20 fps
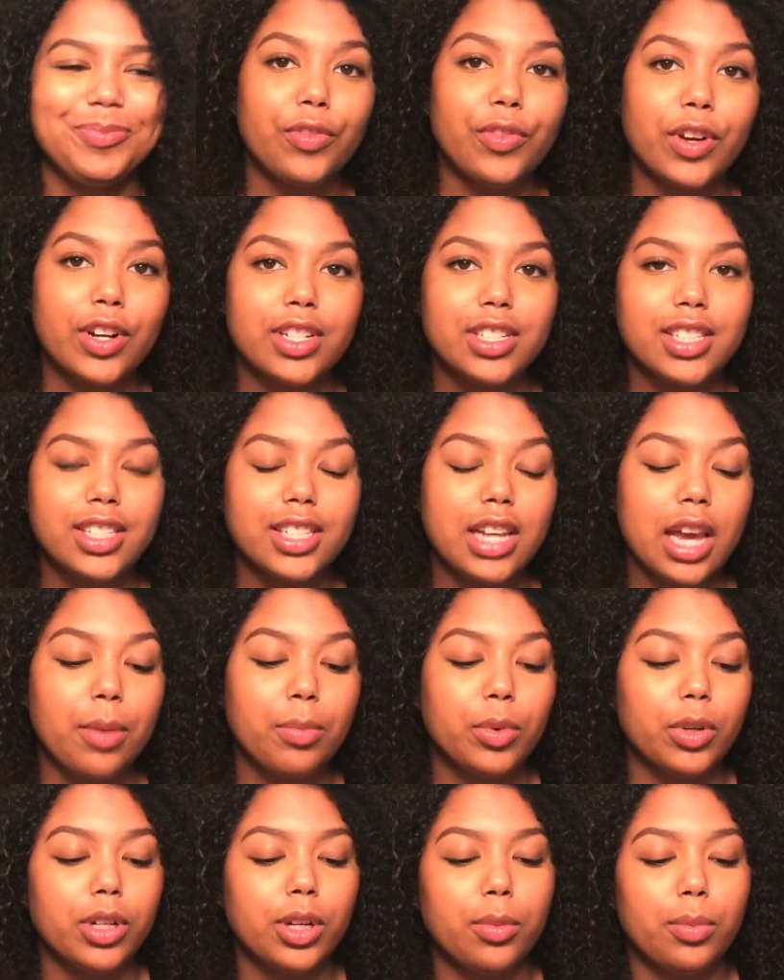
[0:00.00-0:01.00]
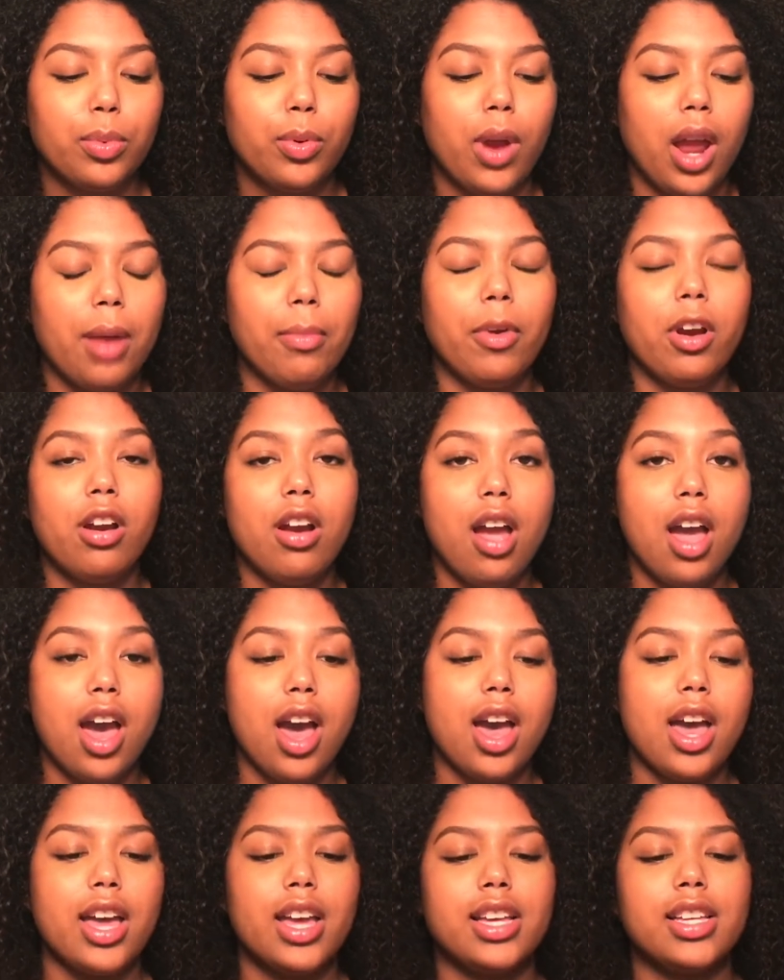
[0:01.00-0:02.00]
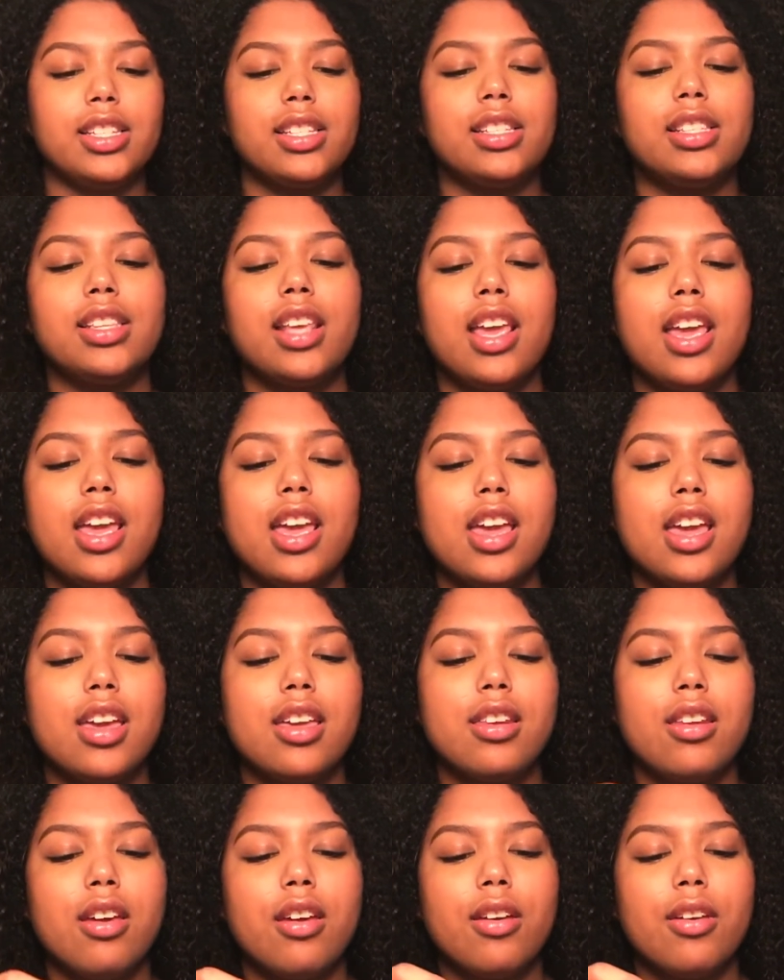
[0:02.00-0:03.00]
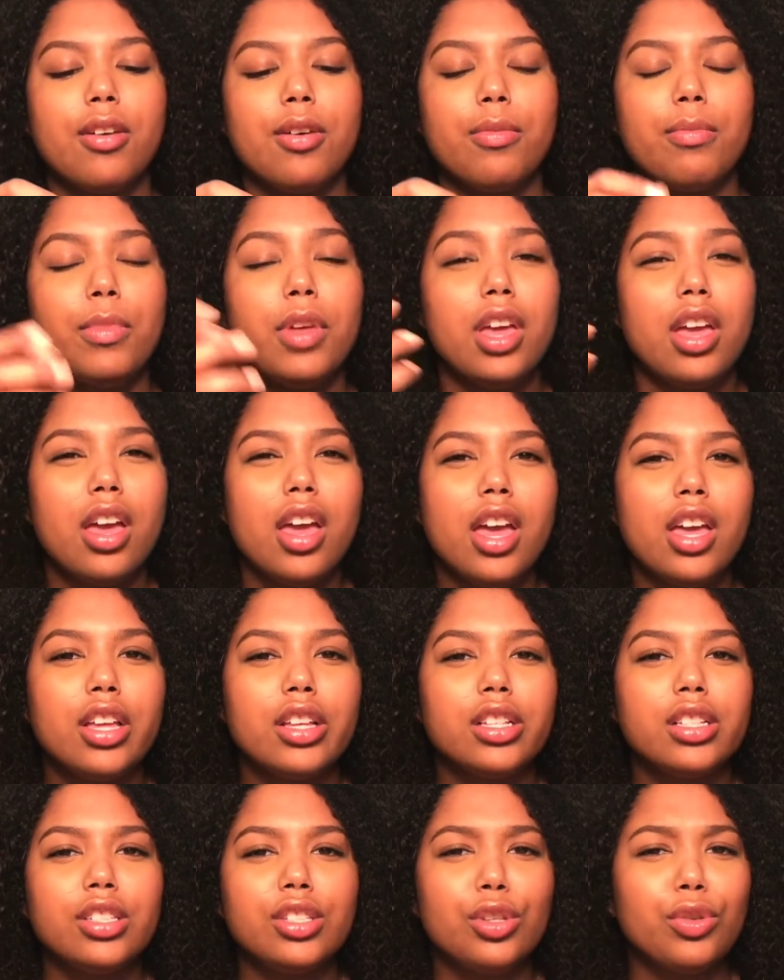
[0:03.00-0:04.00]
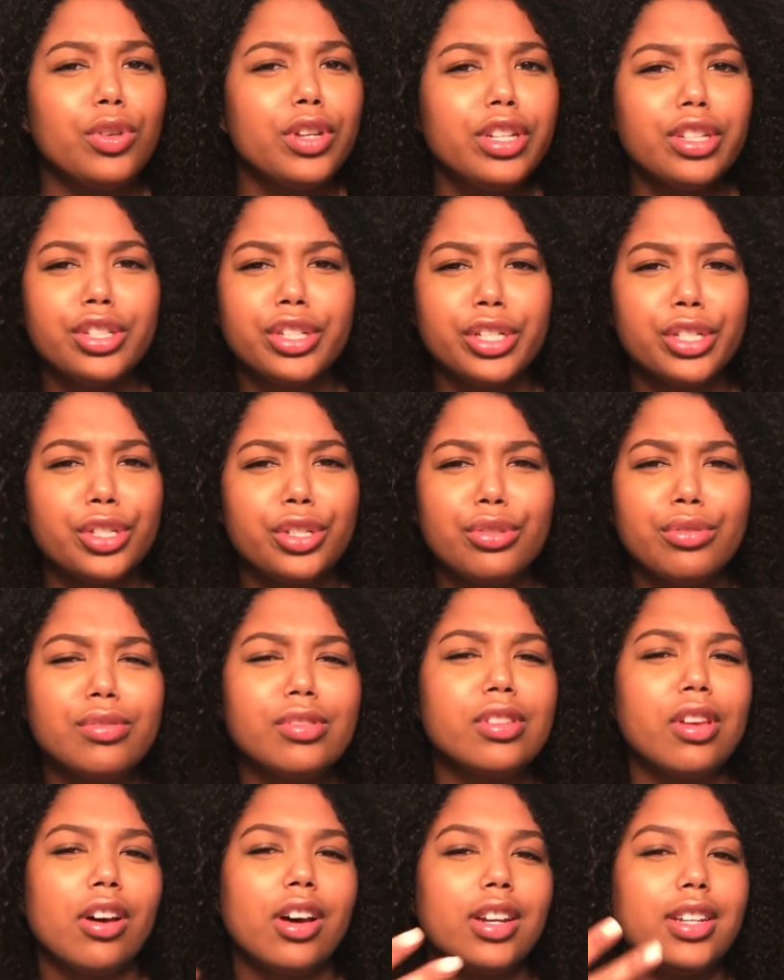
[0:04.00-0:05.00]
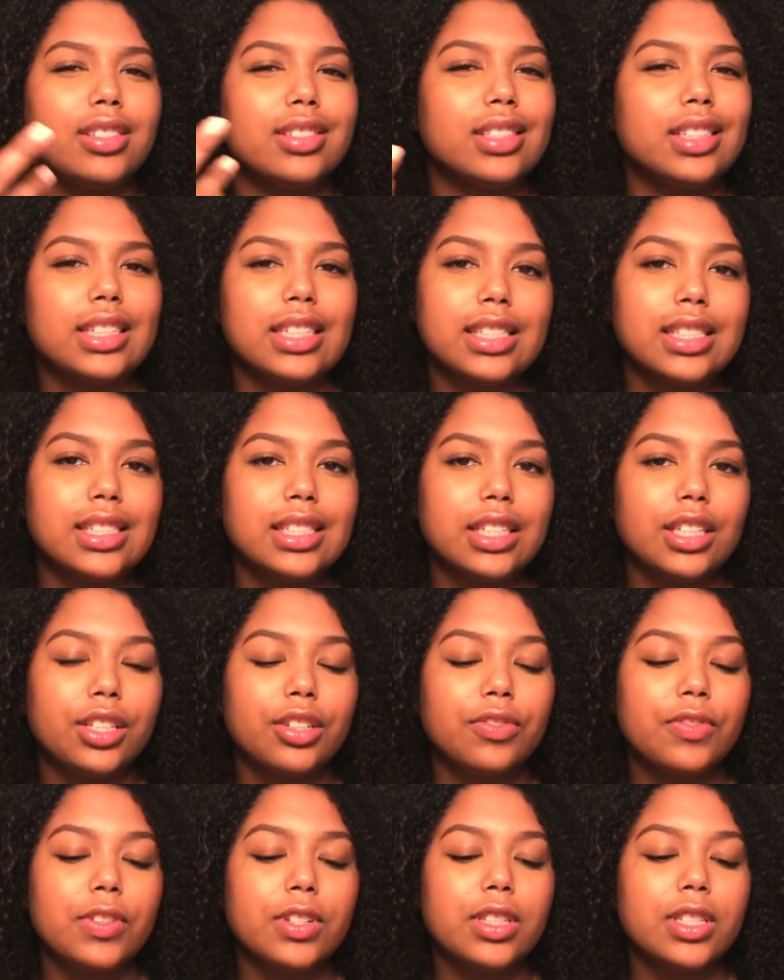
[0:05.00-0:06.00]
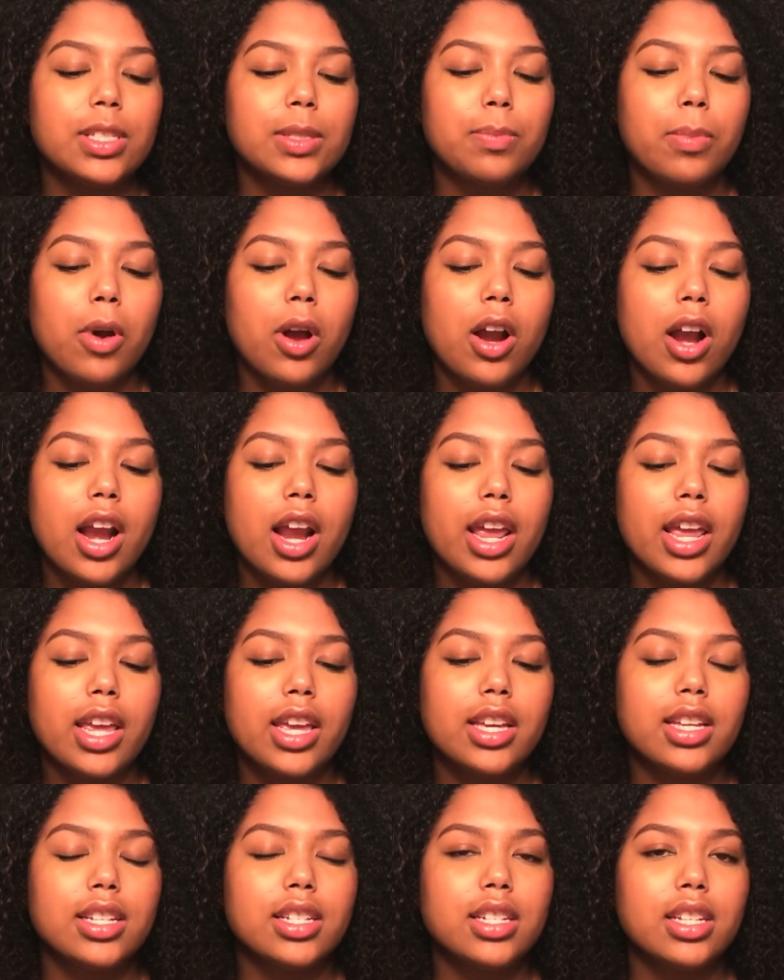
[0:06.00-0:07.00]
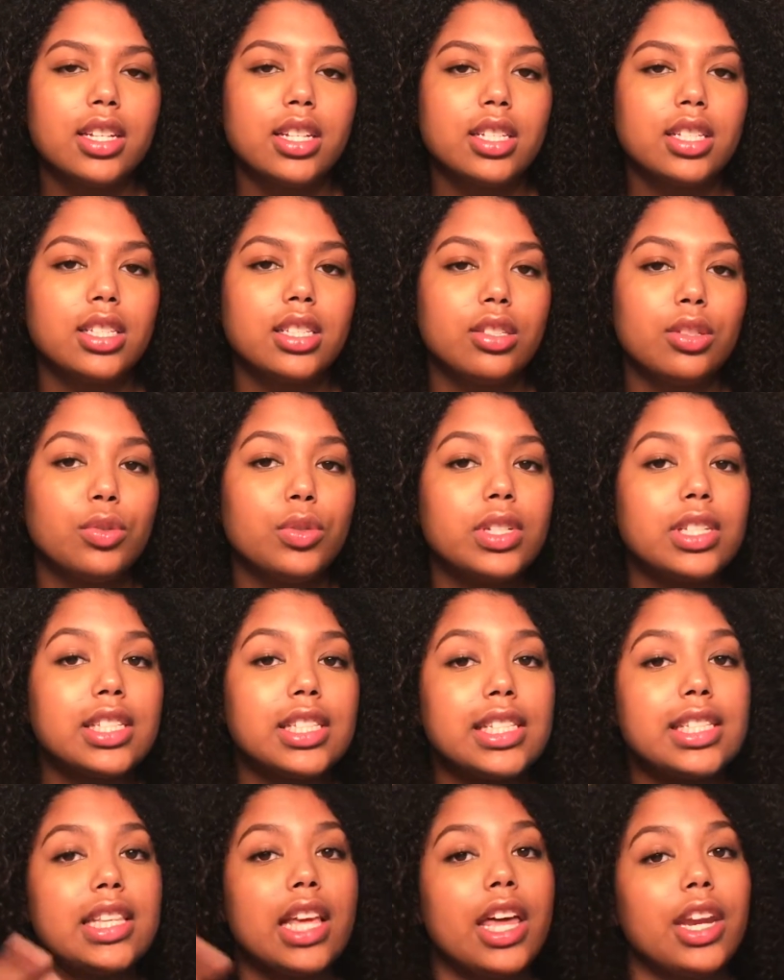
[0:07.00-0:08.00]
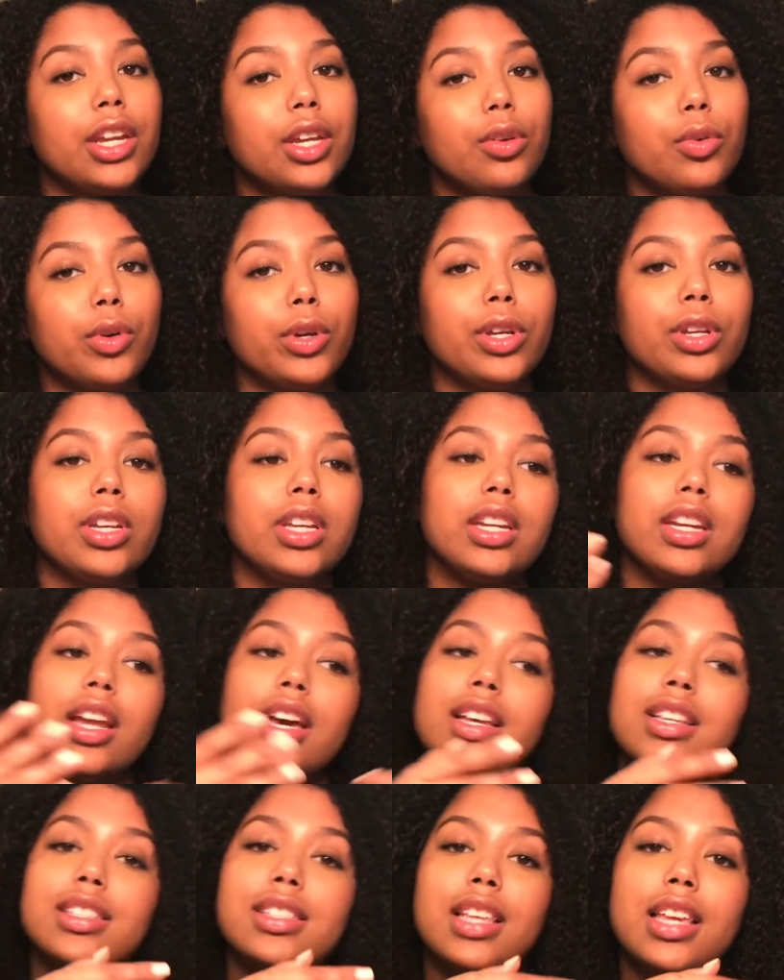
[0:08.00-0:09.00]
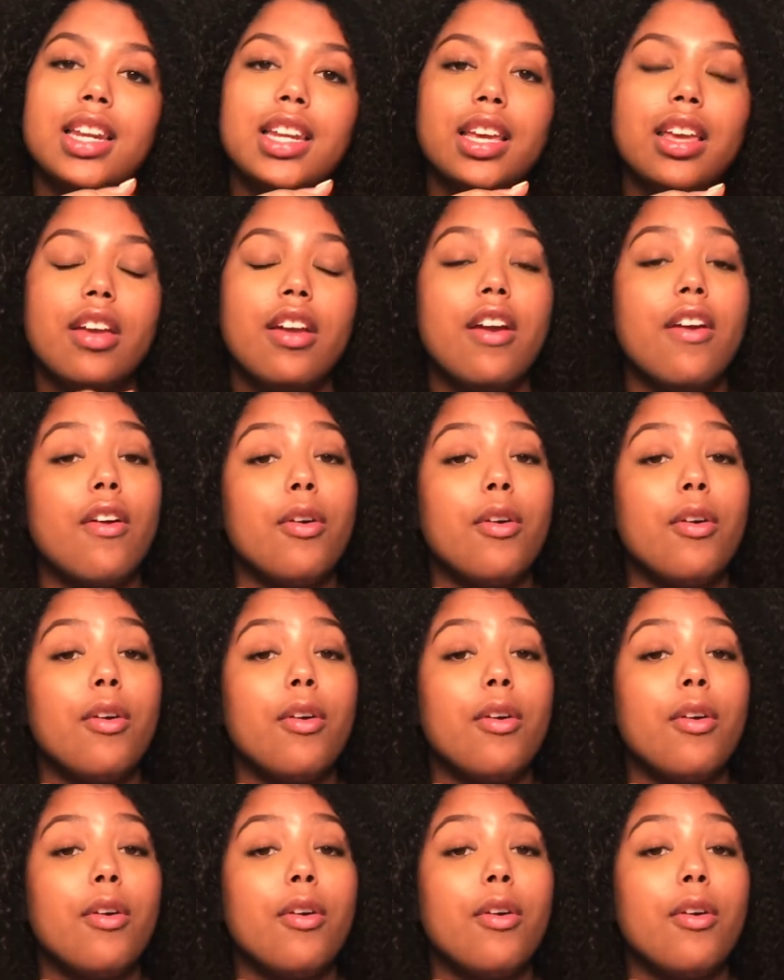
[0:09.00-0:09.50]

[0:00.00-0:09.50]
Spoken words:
First step, we're going to prime our eyes, and you can just use honestly concealer for this part, and you can set it or you cannot set it.